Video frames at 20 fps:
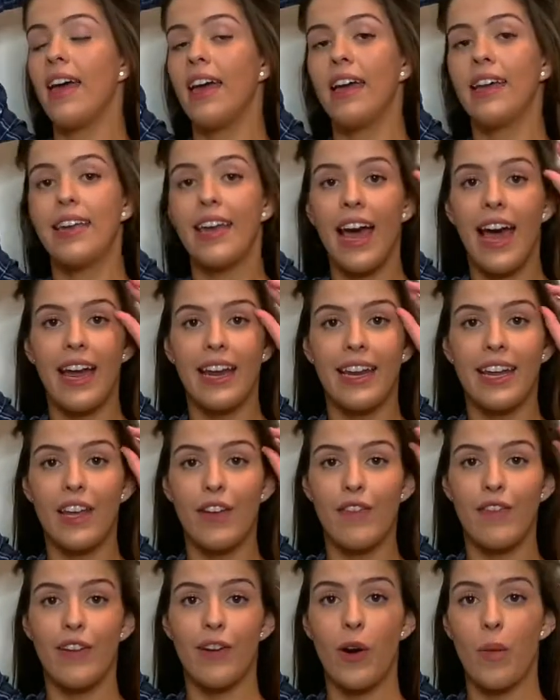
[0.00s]
Again,
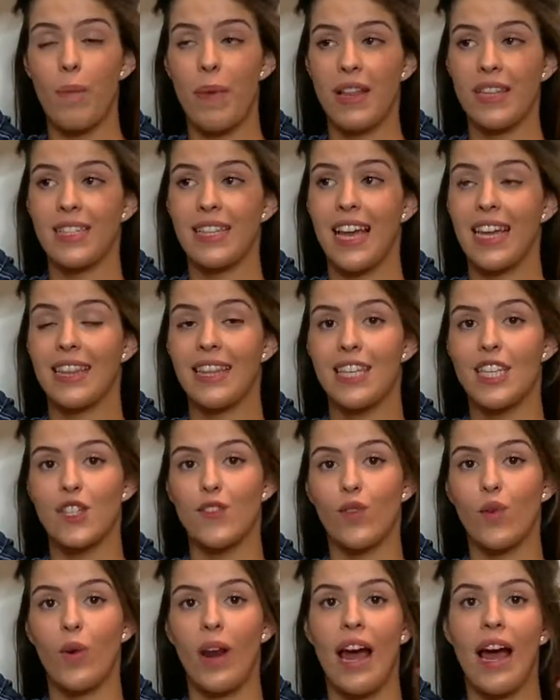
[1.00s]
if little bits like
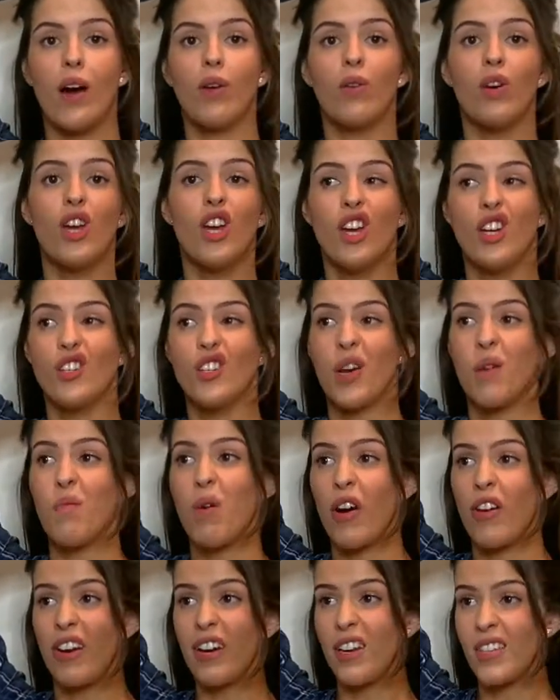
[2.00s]
this fall out, don't
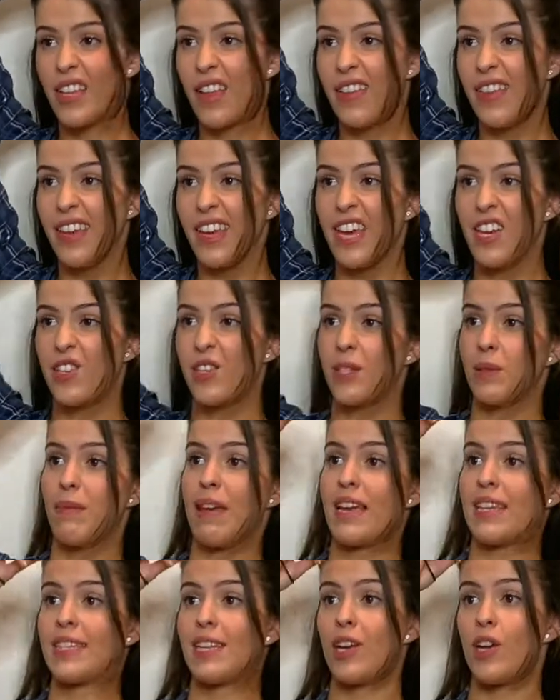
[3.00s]
worry, because I think it just
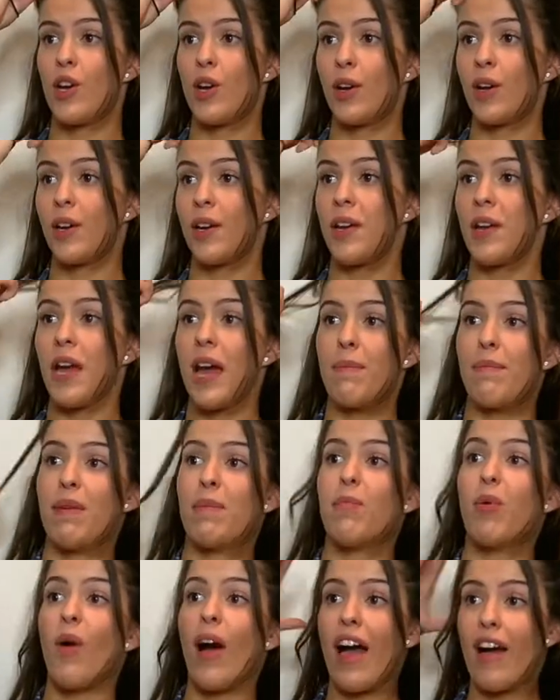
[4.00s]
makes it look a
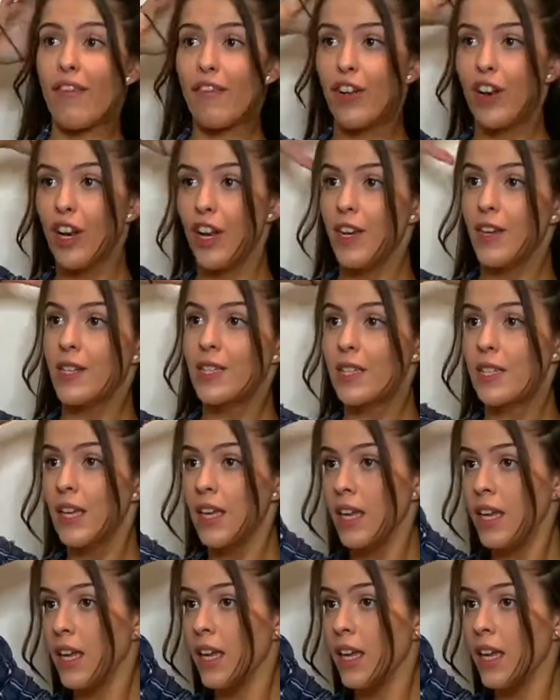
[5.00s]
bit more effortless,